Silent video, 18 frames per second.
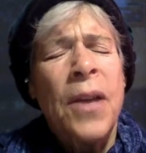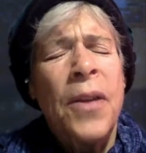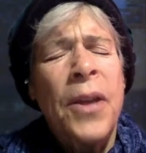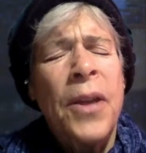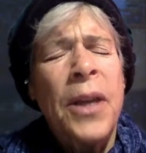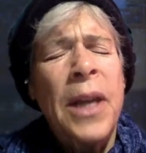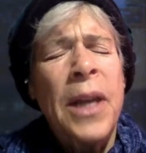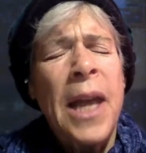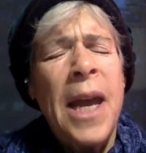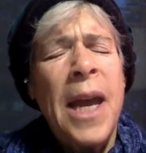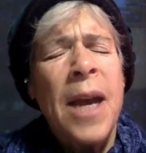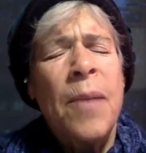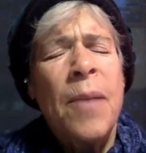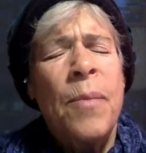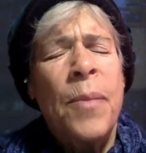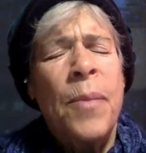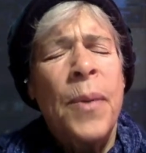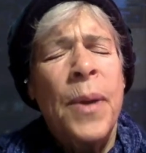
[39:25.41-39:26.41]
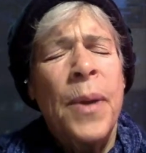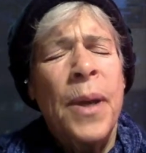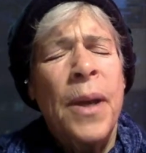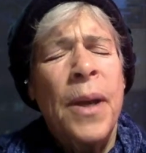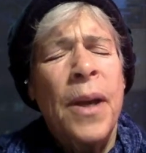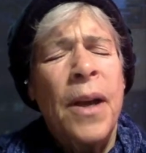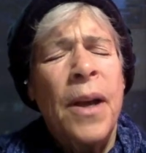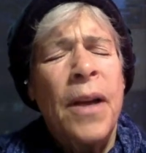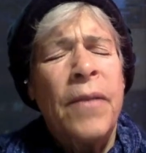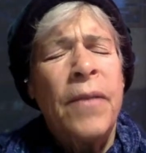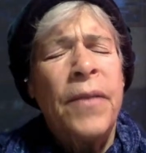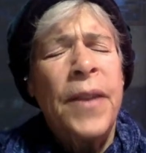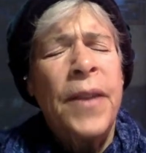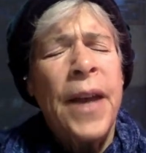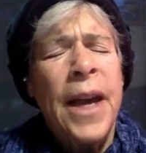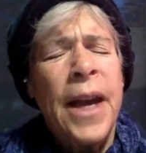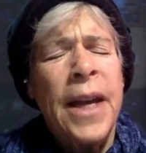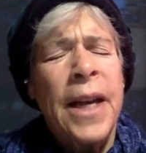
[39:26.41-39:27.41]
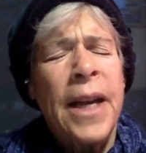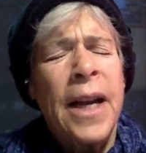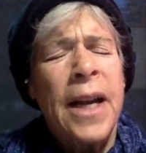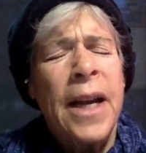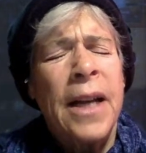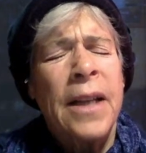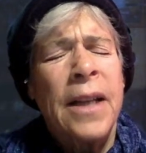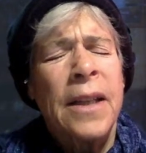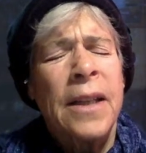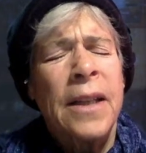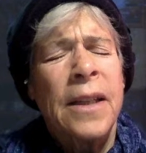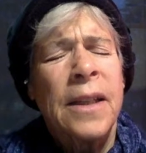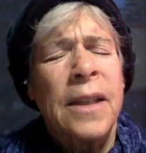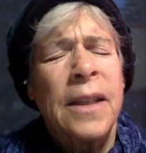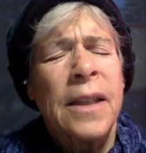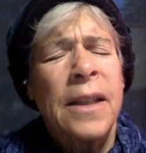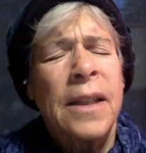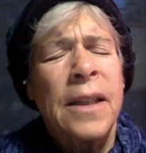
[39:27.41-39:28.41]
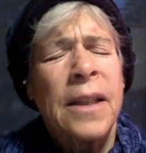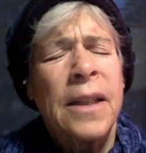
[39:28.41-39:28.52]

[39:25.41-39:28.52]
the lamp of thy guidance.